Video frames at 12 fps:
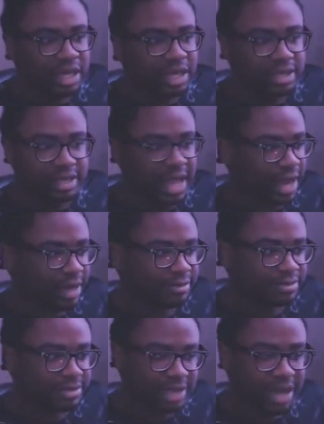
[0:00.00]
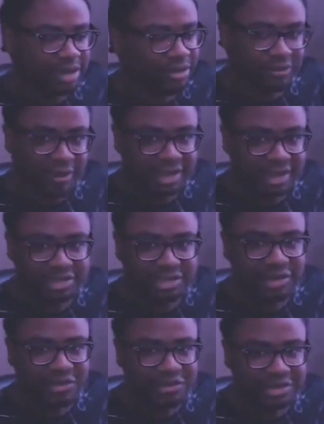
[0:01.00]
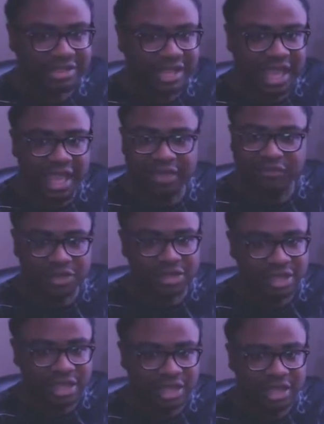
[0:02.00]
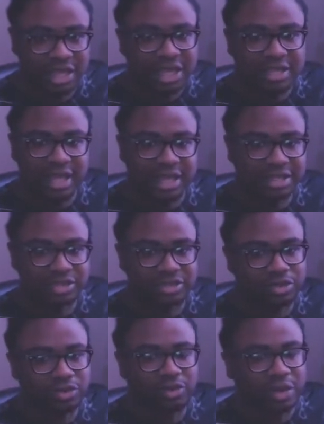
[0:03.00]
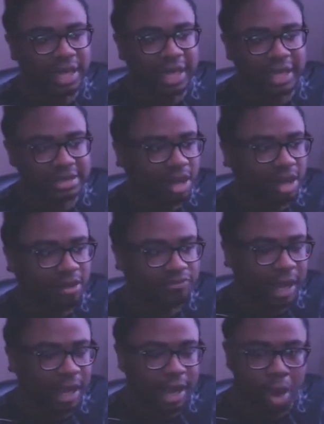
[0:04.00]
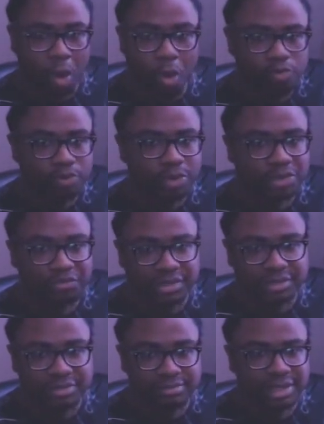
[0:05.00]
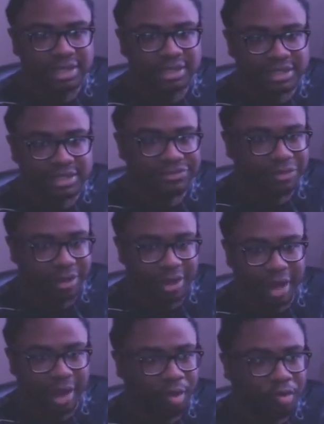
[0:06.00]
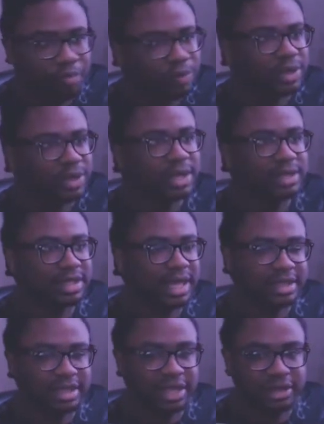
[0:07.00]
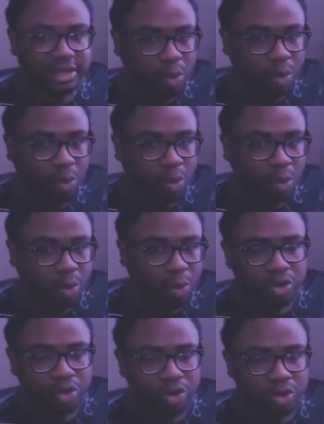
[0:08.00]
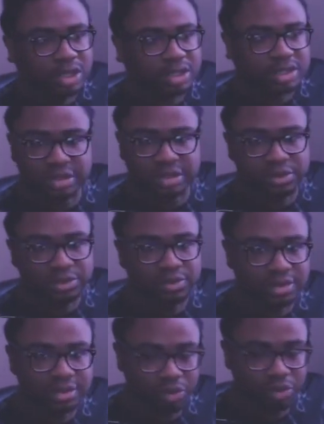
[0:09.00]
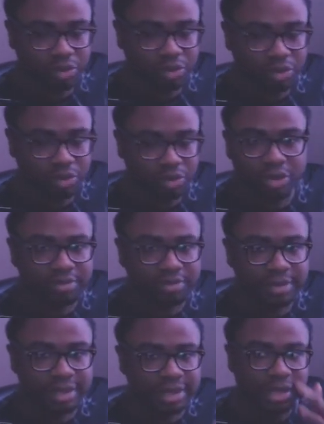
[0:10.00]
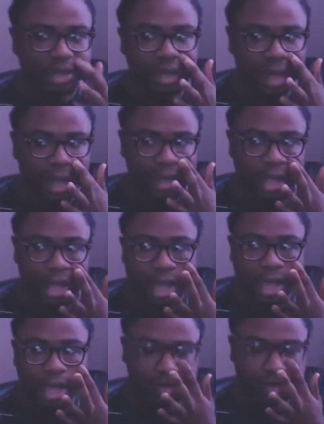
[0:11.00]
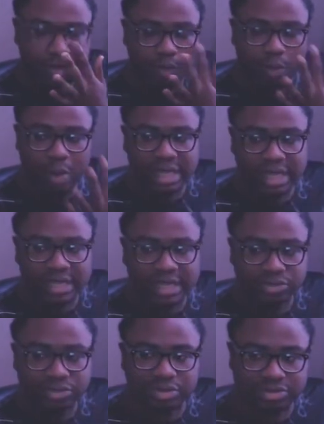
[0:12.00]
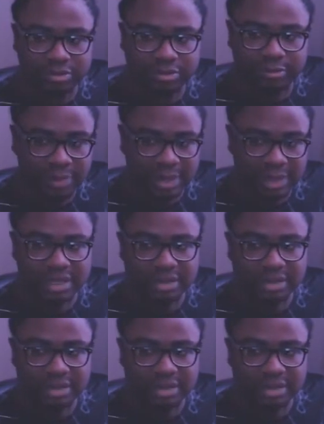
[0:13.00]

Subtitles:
that Sakurai showed us everything that this story has to offer. I hope he wasn't being deceitful, or I hope that there is more to the story, but there, like, the way he sort of speaks,